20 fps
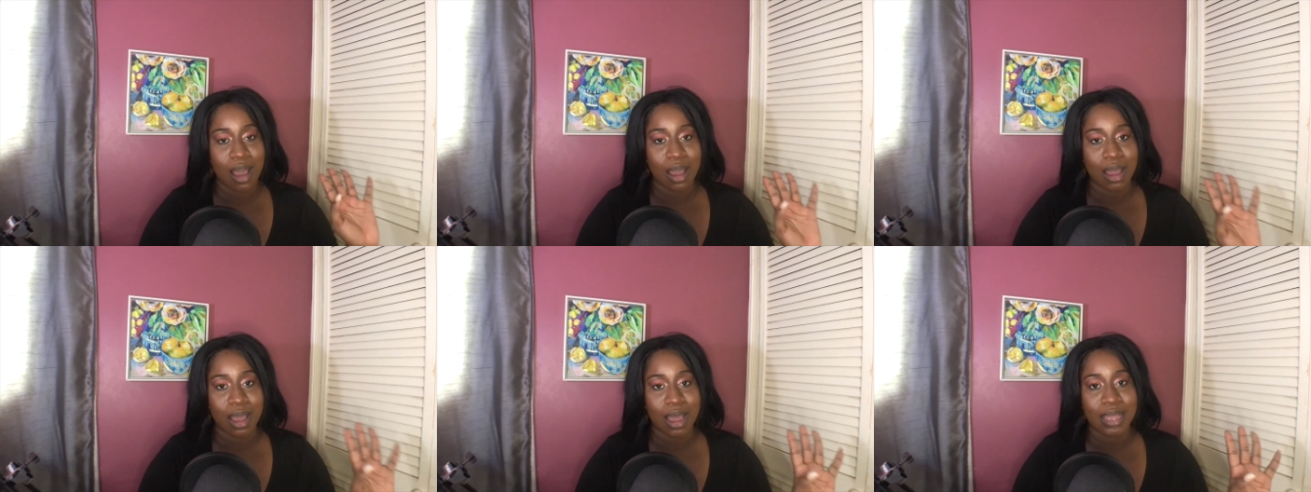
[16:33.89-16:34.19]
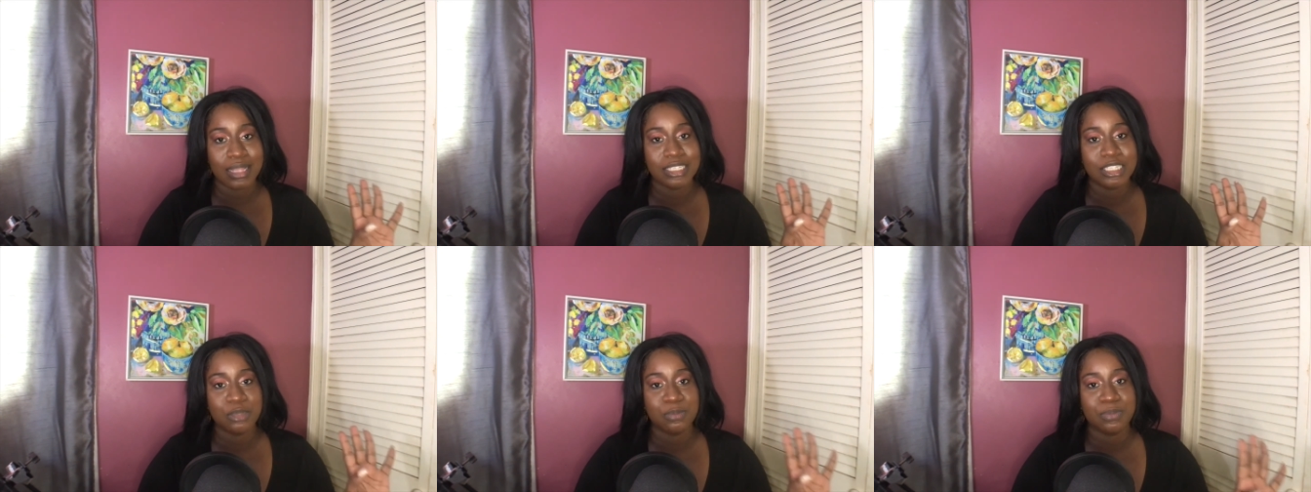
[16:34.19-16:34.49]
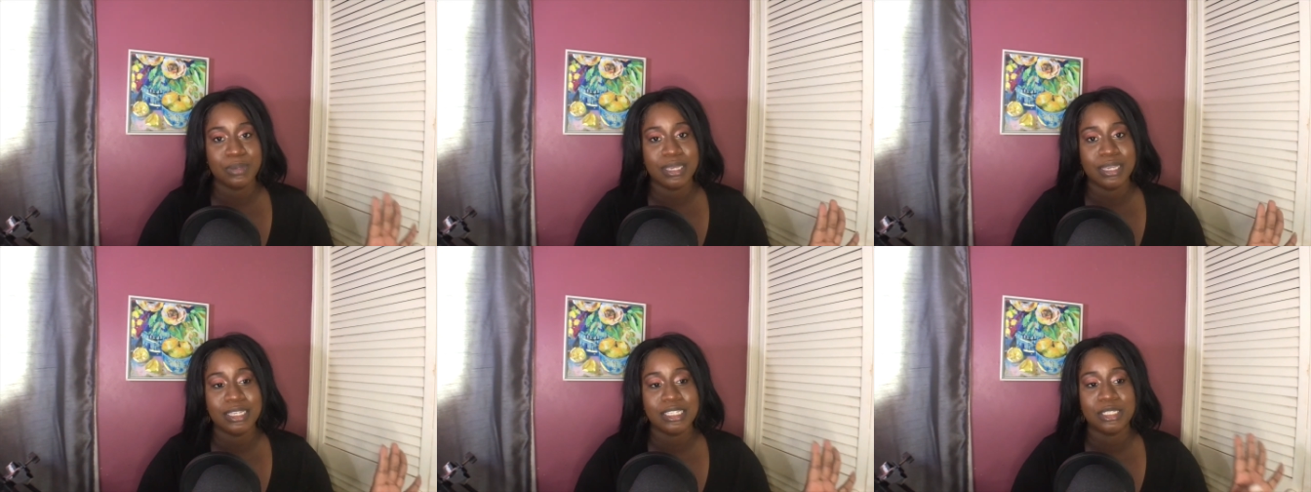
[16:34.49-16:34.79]
God's
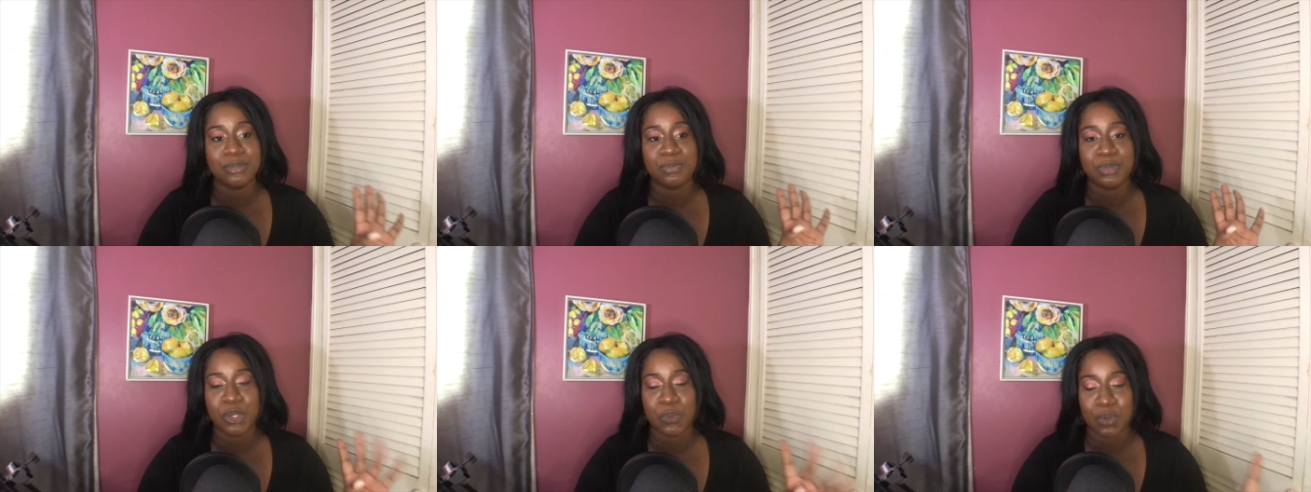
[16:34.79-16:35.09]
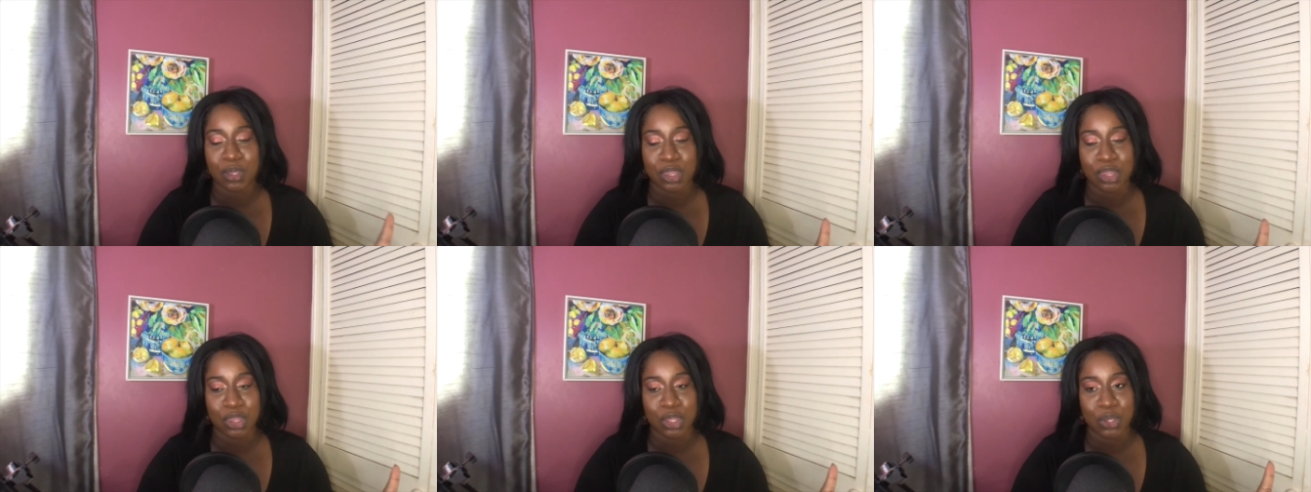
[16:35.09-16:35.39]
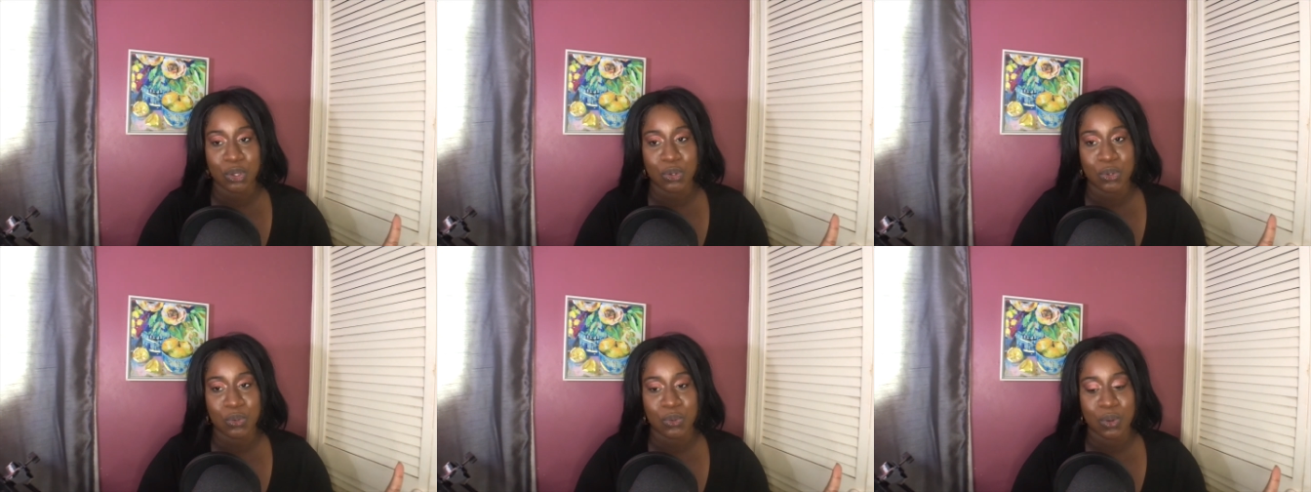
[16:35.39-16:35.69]
peace be with
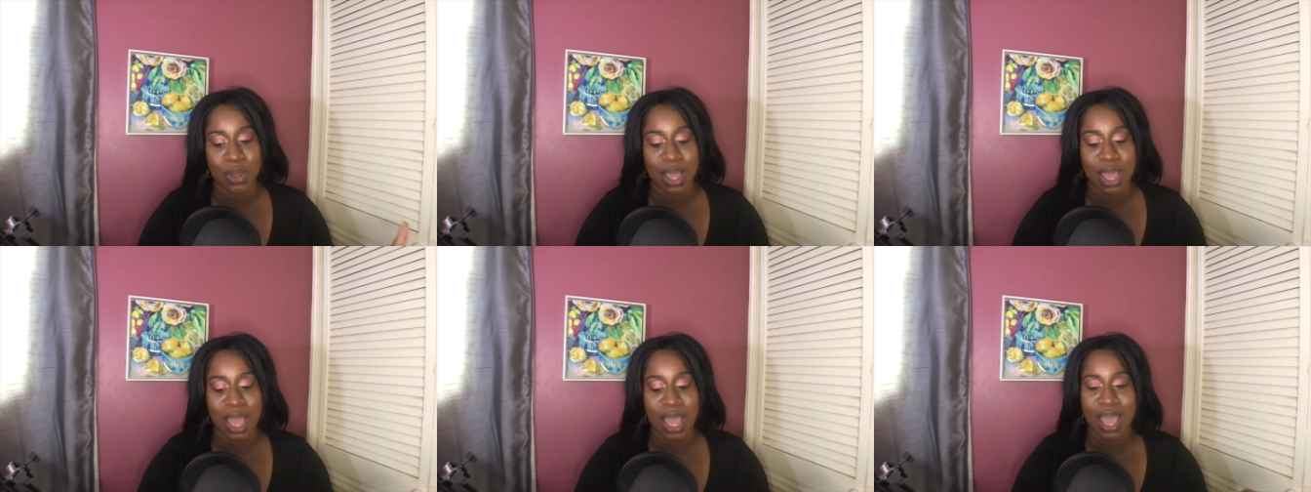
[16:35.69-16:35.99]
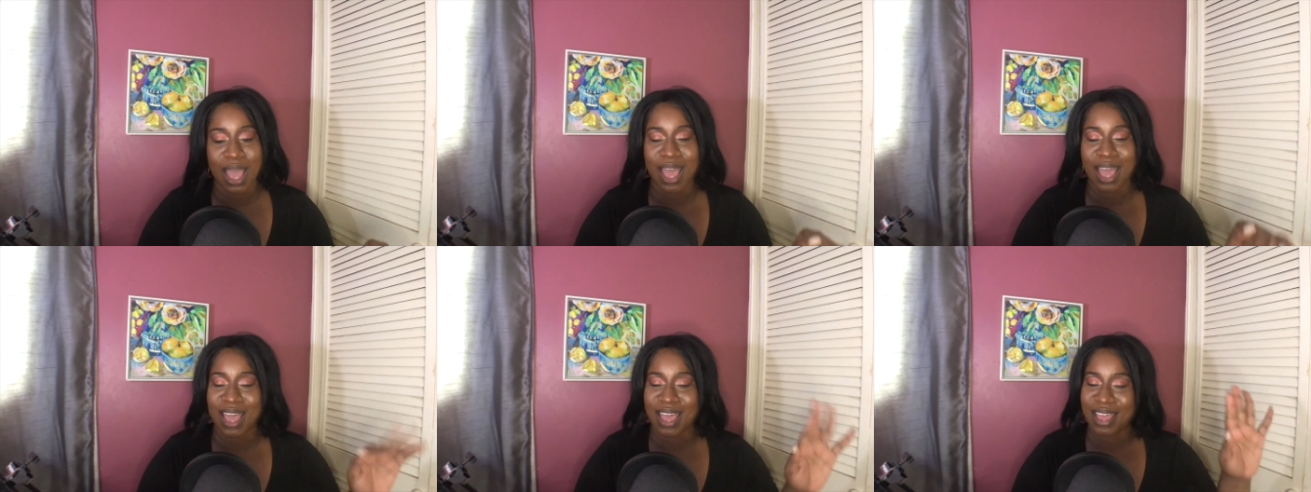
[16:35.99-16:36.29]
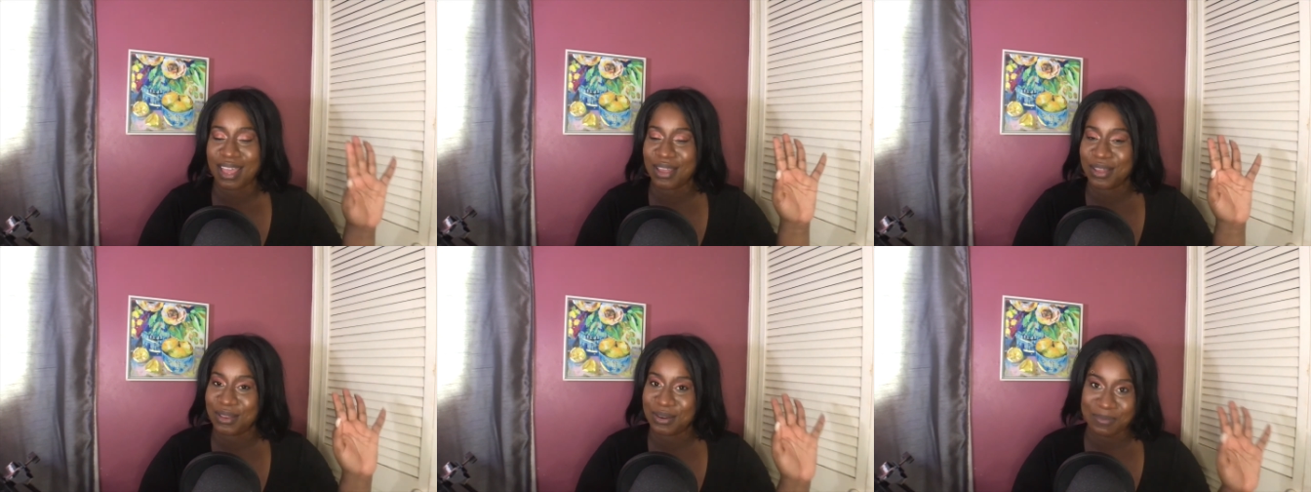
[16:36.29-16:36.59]
you.
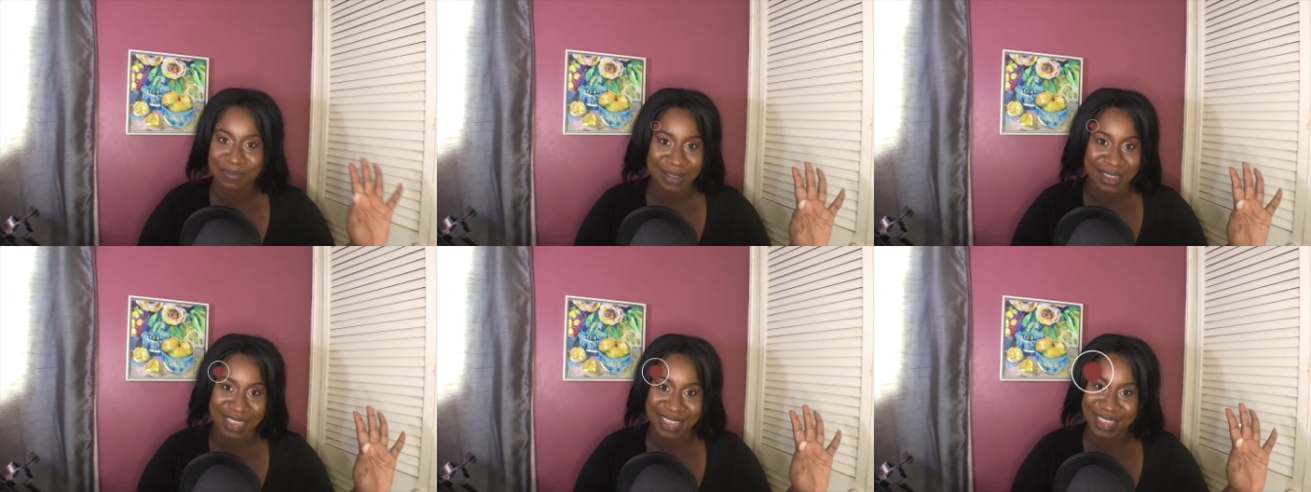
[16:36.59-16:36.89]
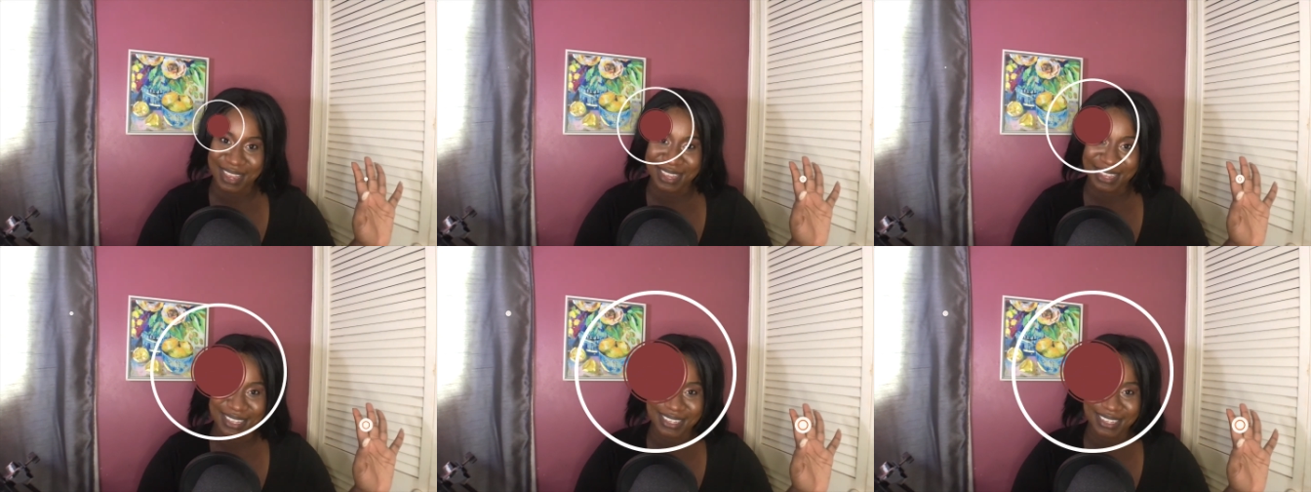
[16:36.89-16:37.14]
Goodbye.